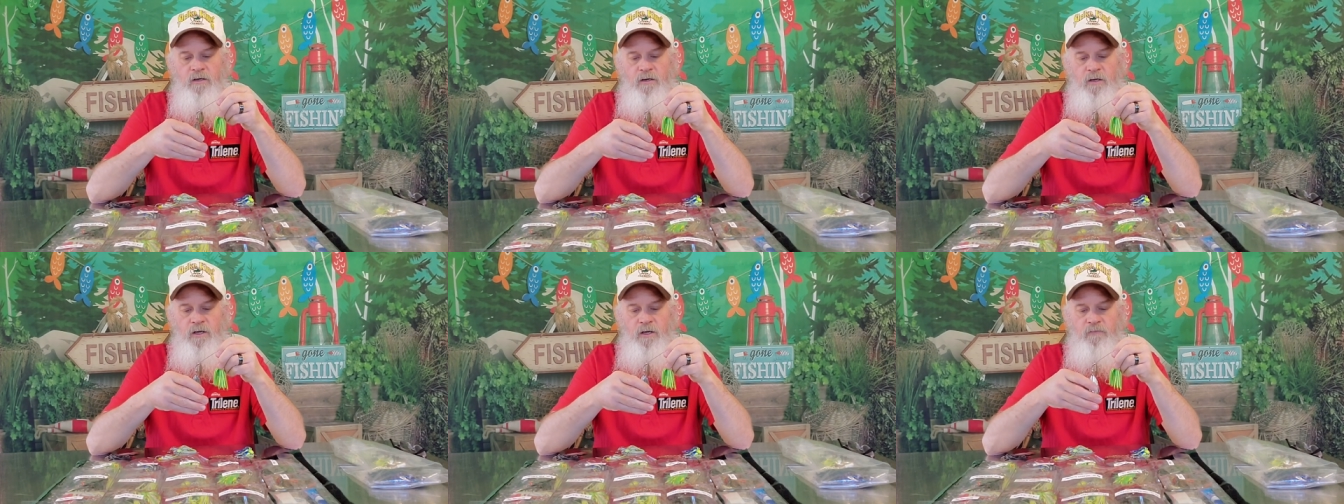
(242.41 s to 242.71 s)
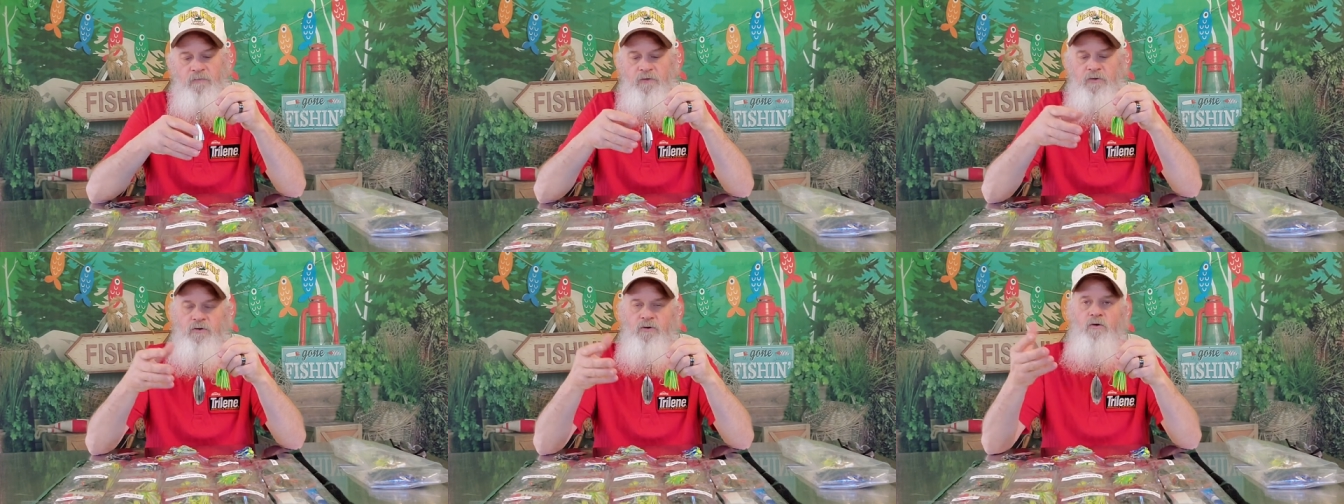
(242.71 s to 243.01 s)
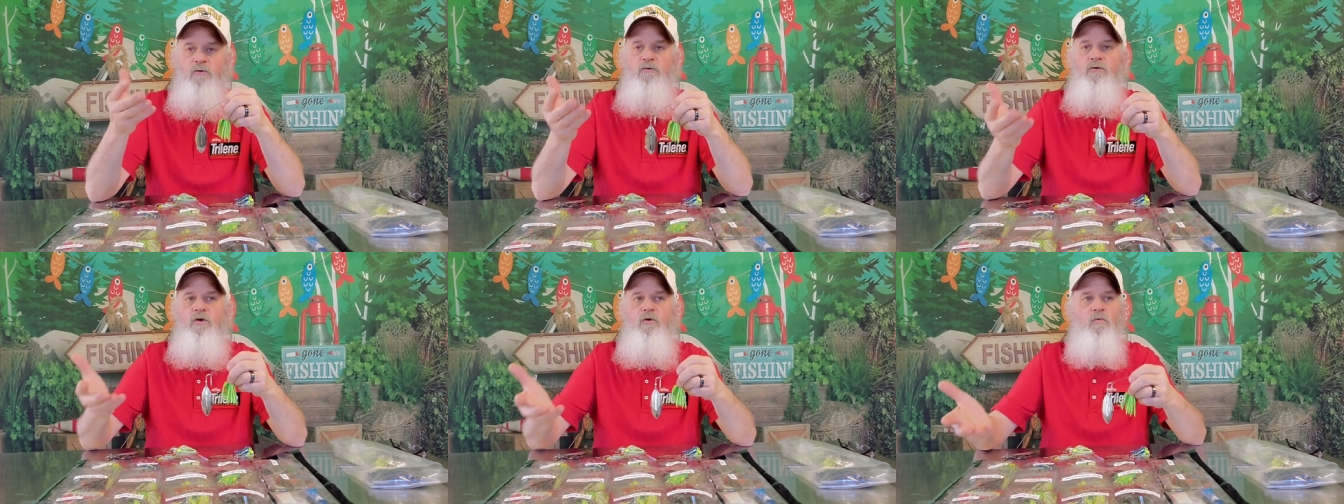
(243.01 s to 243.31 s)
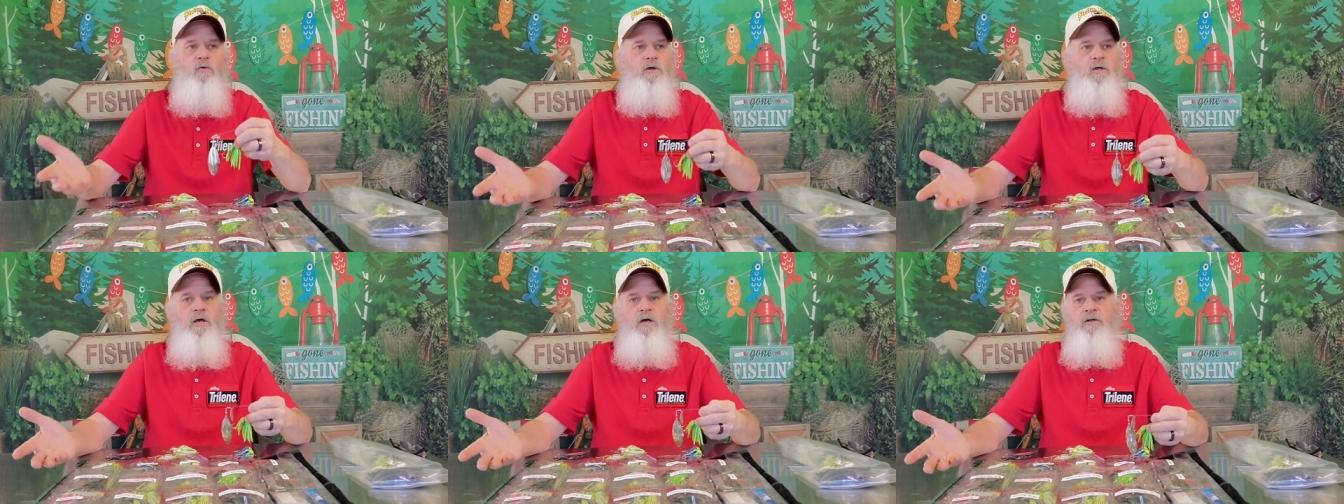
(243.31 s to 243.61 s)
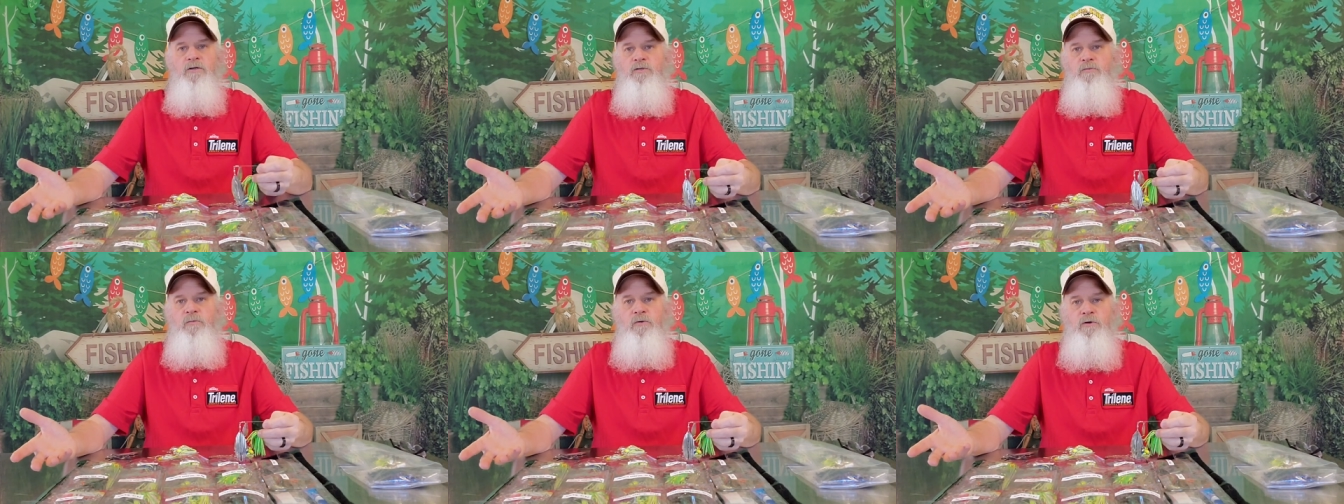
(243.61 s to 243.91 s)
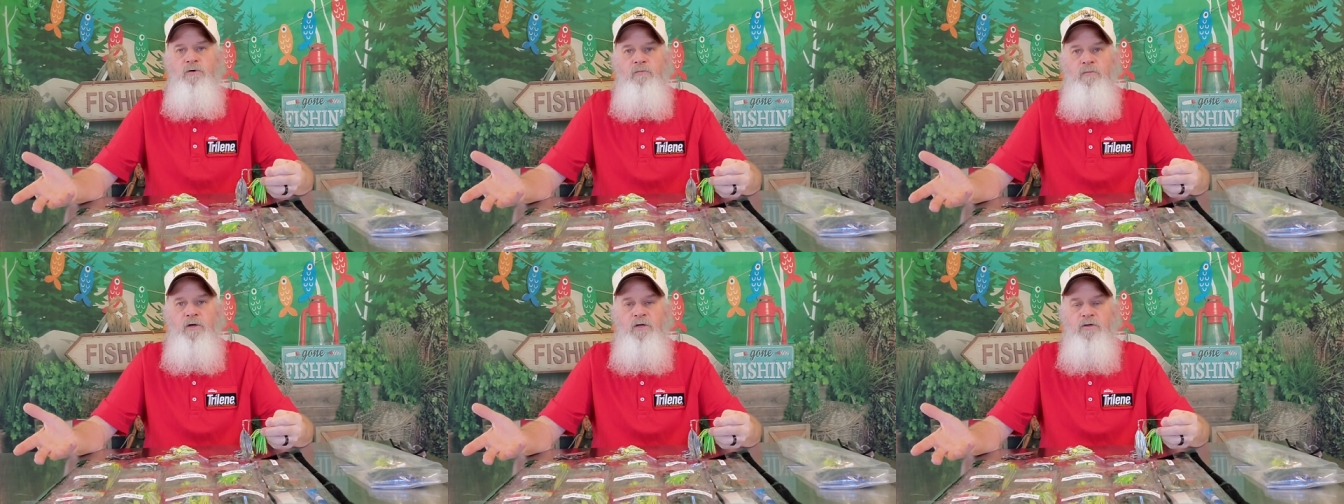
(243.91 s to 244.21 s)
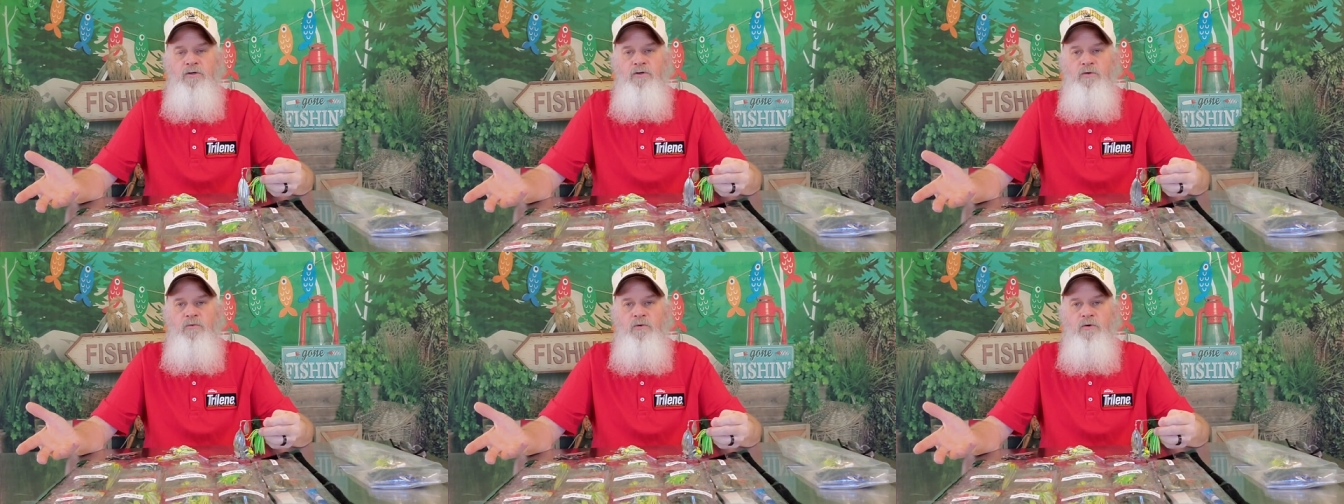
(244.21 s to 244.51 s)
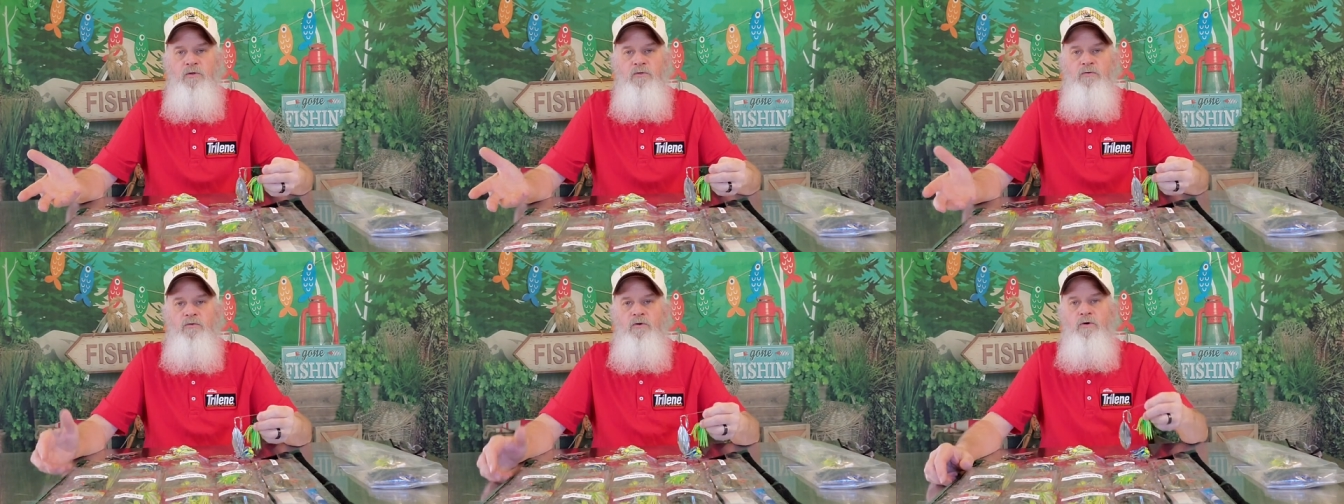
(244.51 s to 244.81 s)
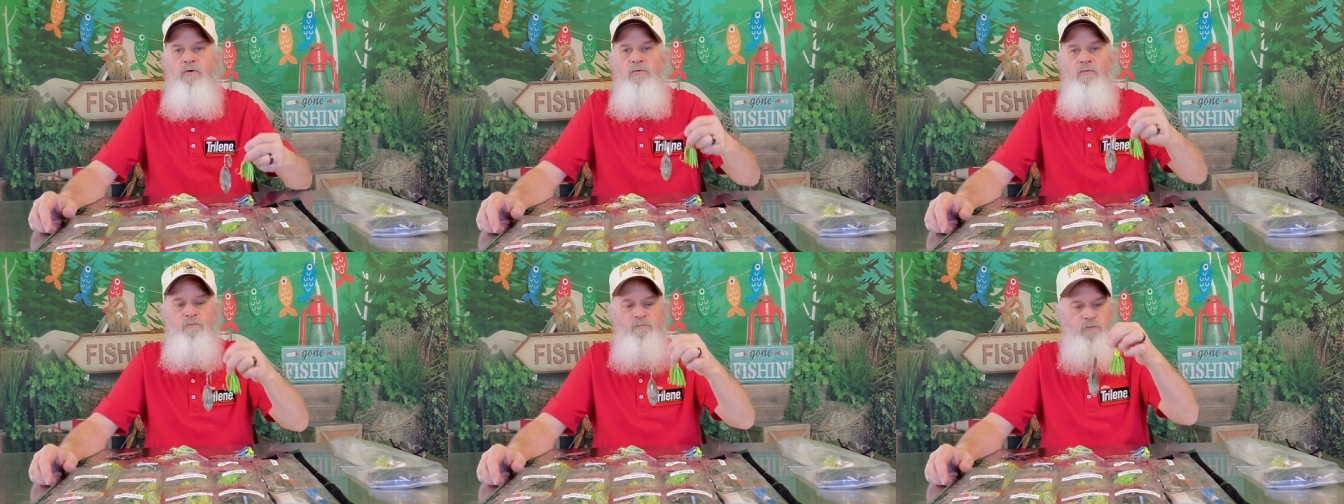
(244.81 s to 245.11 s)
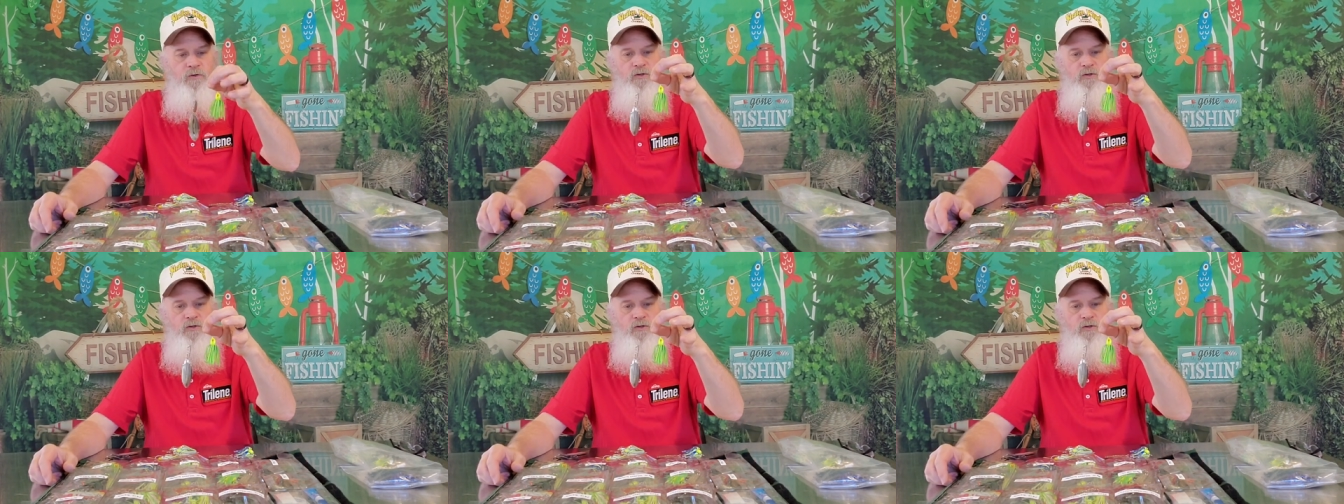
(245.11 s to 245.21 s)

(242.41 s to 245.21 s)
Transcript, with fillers: if you don't know what kind of spinner bait you want to throw,